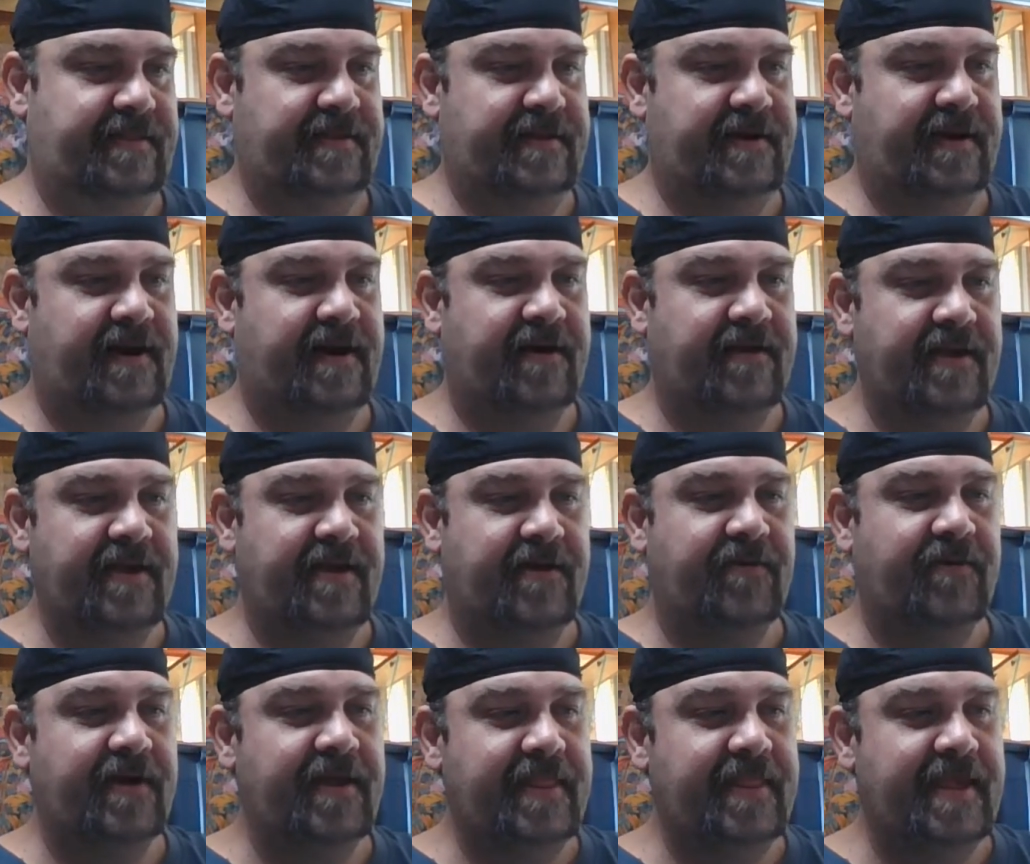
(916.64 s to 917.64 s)
Harley
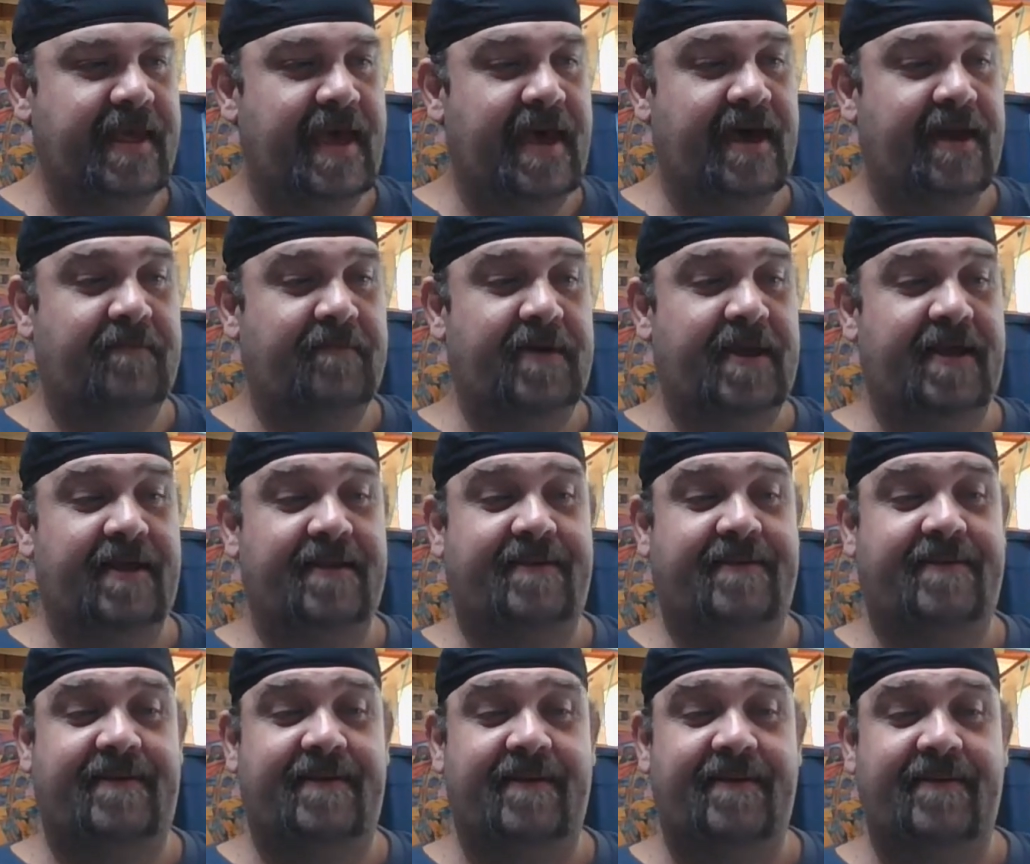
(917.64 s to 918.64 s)
Quinn, the animated
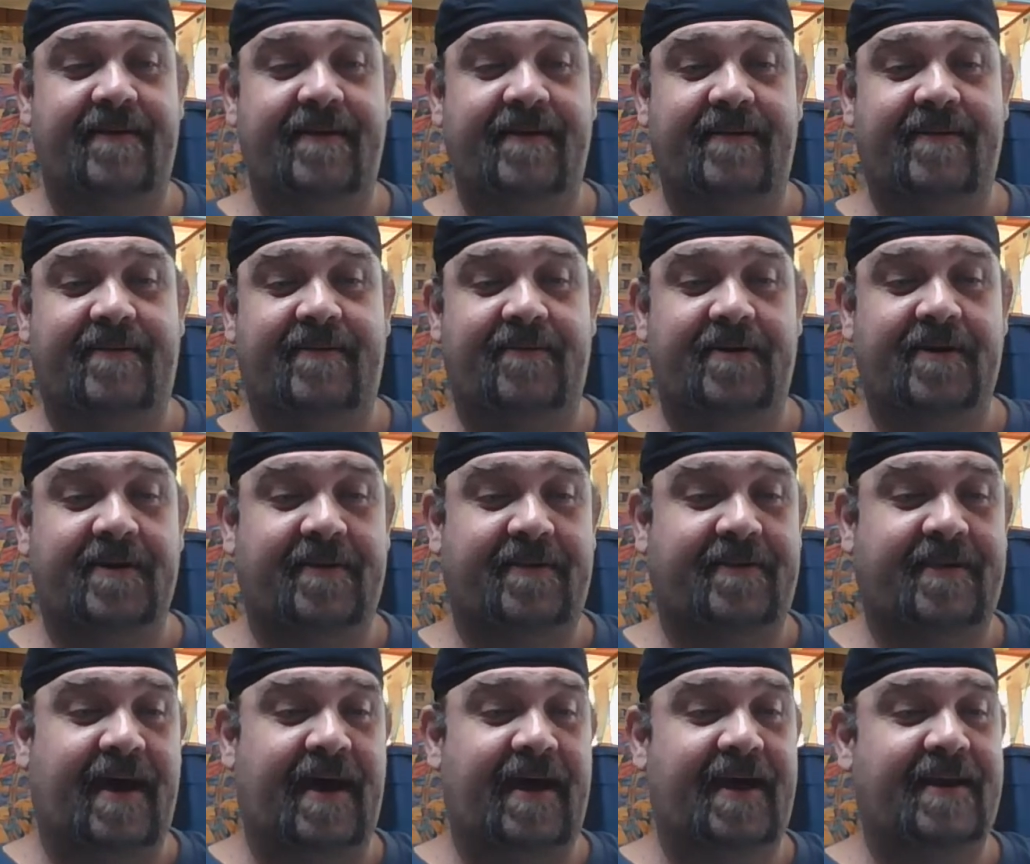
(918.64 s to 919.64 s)
series, the real
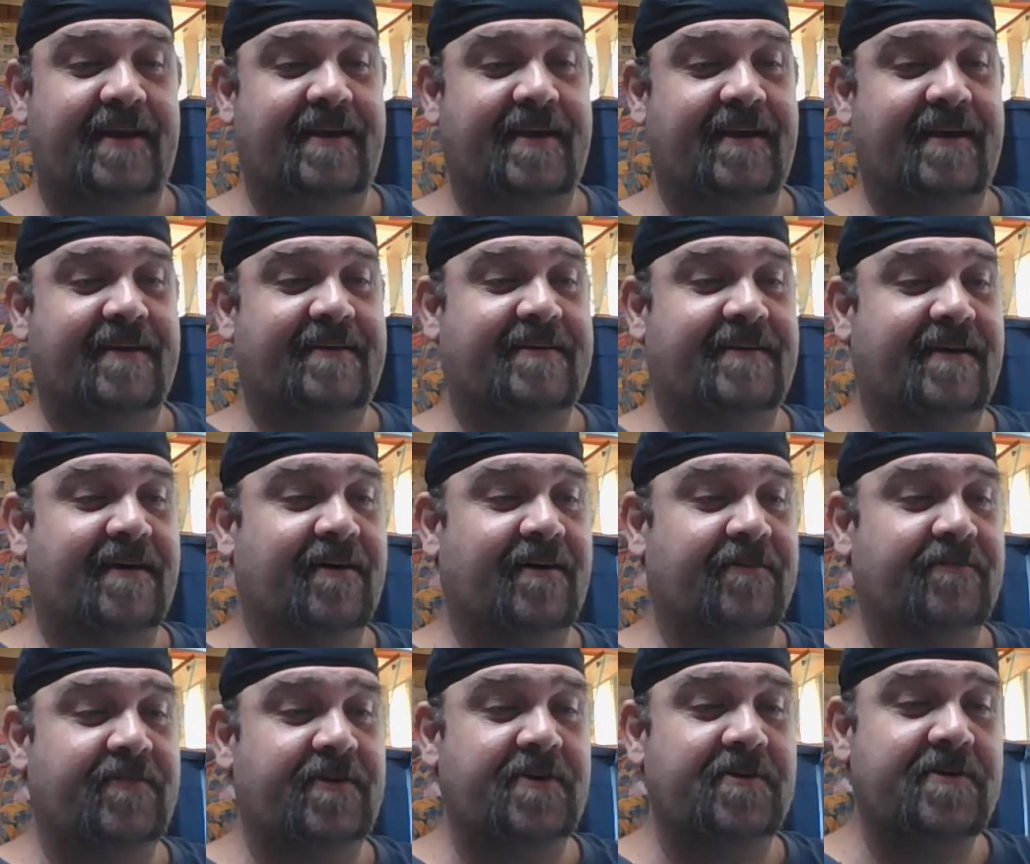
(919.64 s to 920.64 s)
sidekicks
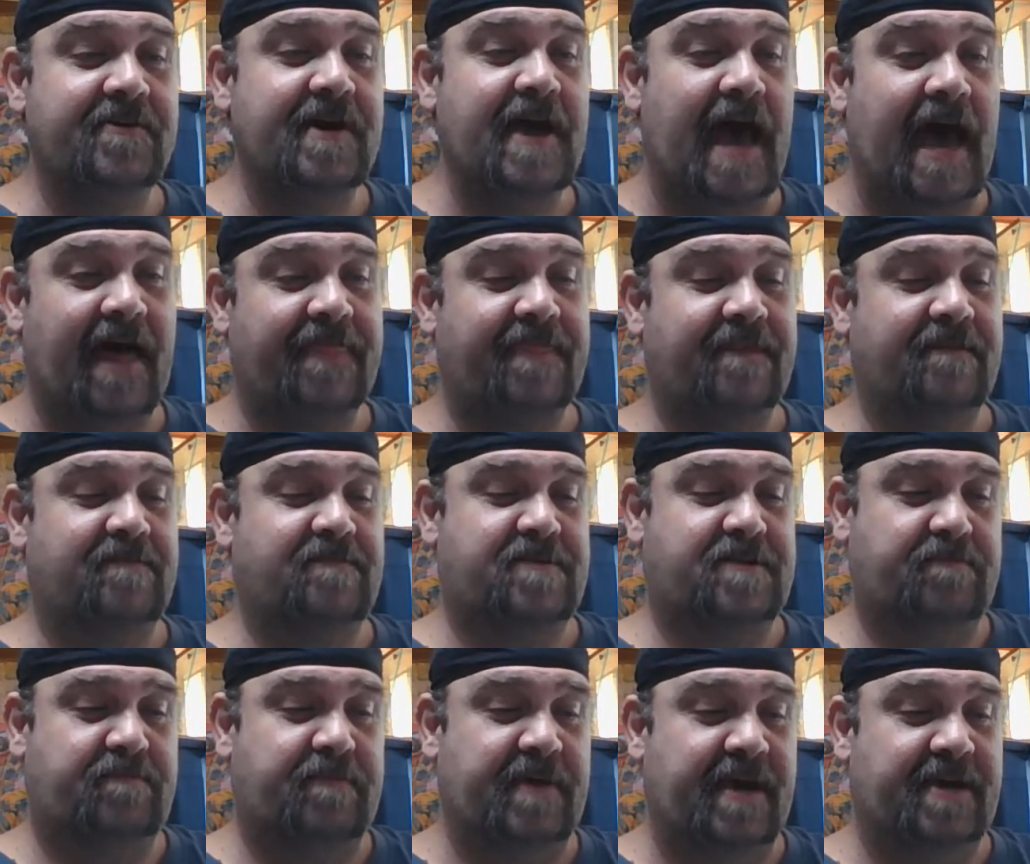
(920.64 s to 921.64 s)
of New Gotham
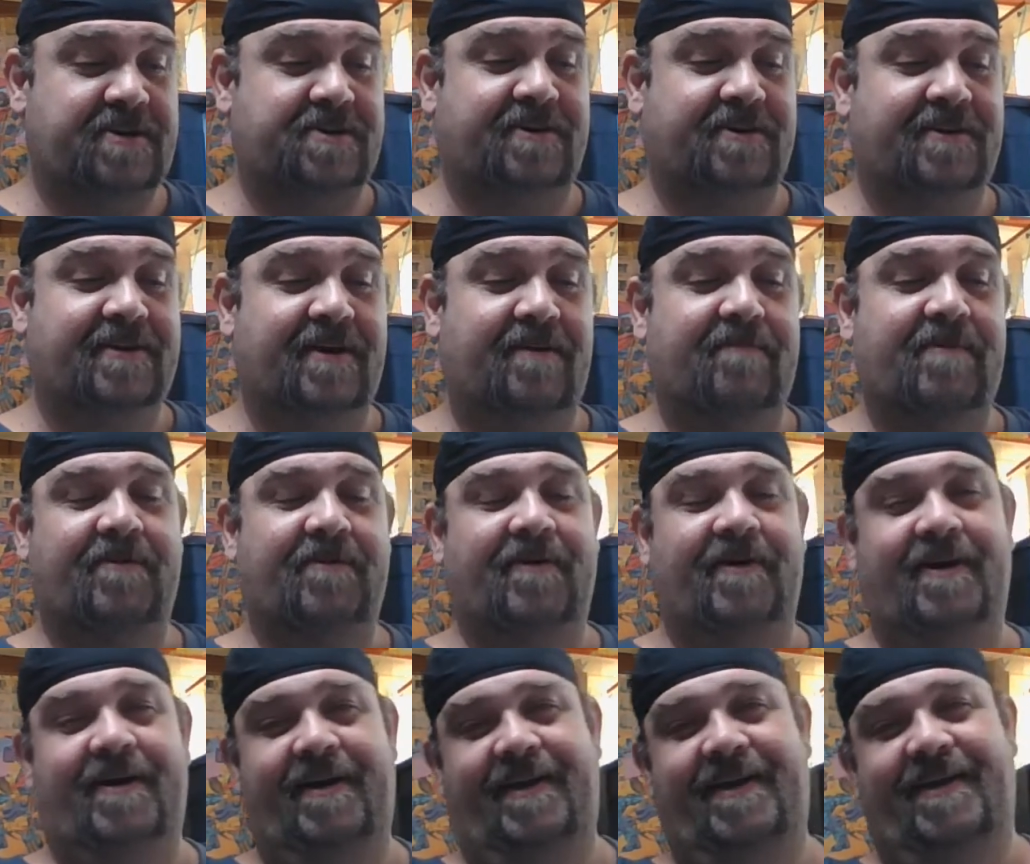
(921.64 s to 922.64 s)
Special
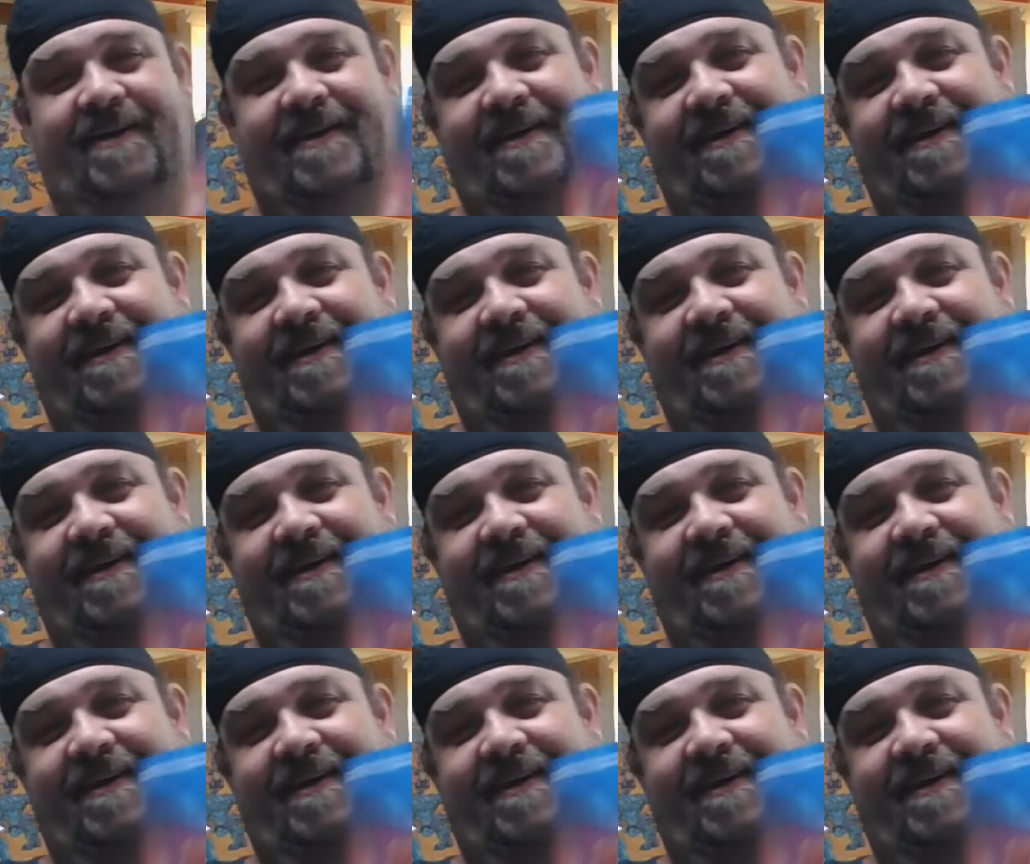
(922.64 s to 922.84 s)
#1.